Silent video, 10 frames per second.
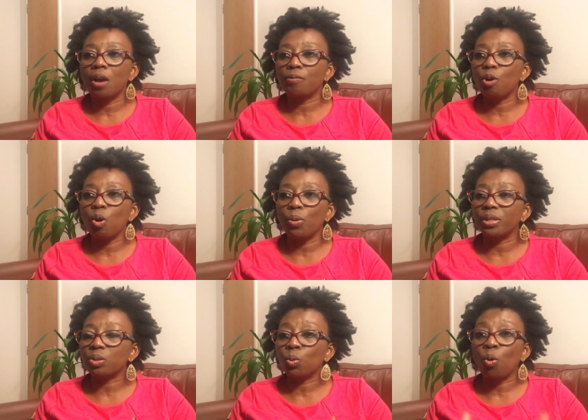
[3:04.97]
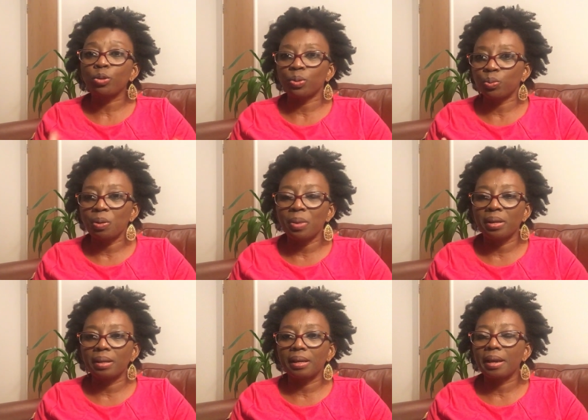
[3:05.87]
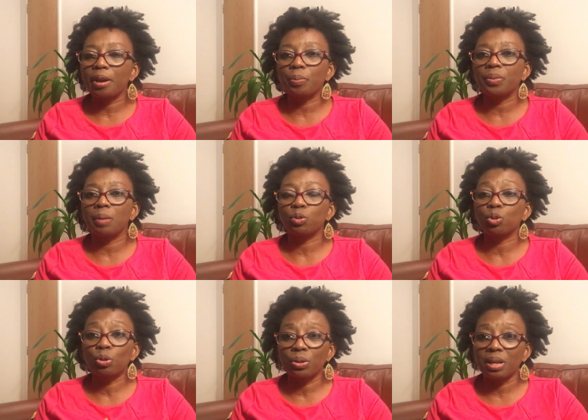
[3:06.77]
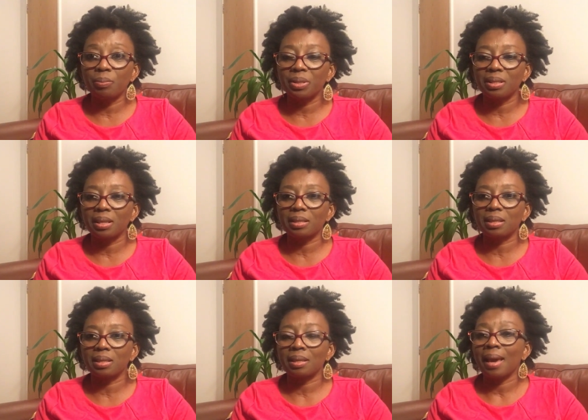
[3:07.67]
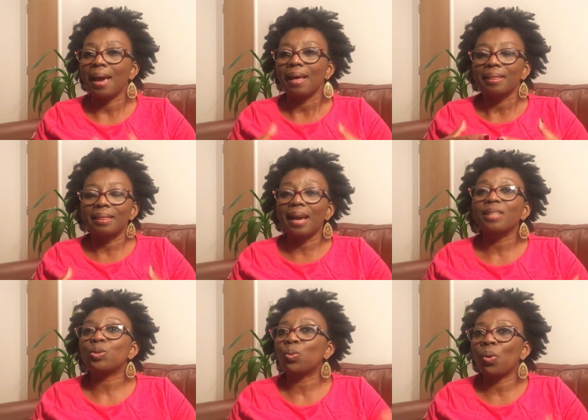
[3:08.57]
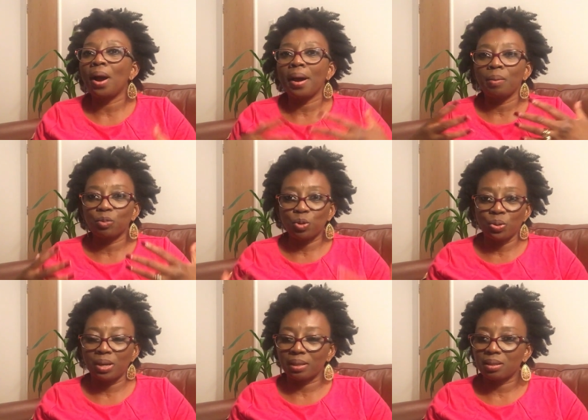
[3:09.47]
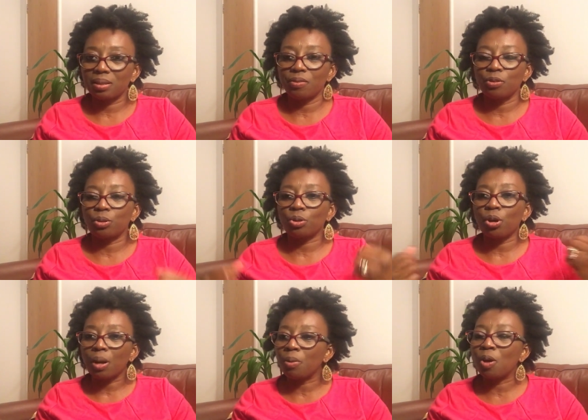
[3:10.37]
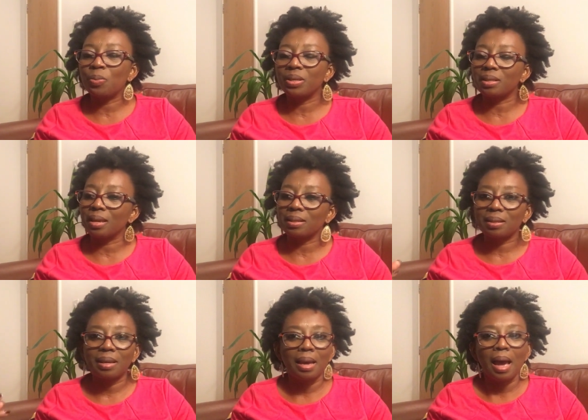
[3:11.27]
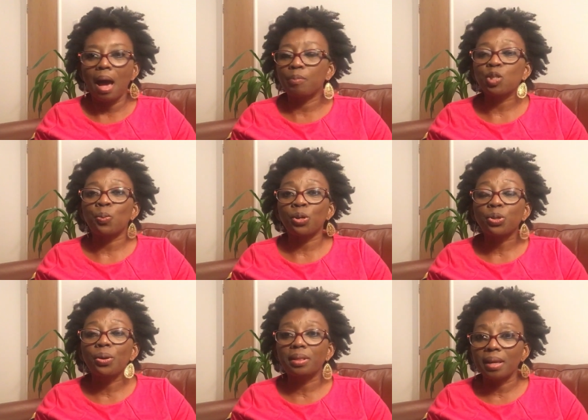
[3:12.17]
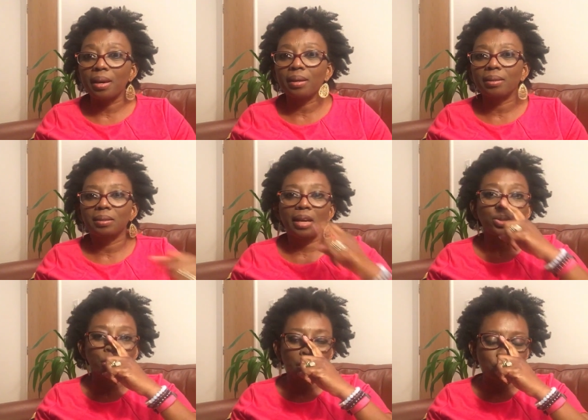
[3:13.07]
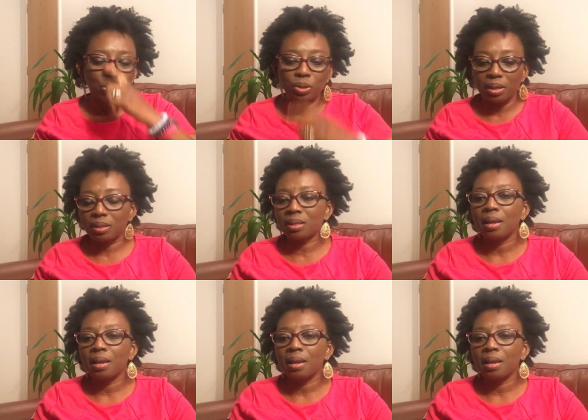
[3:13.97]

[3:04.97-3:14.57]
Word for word: I've always worked with women and helped them to grow their businesses. That's what I am good at. If you talk about business, I'm spot on there. That's what I'm good at.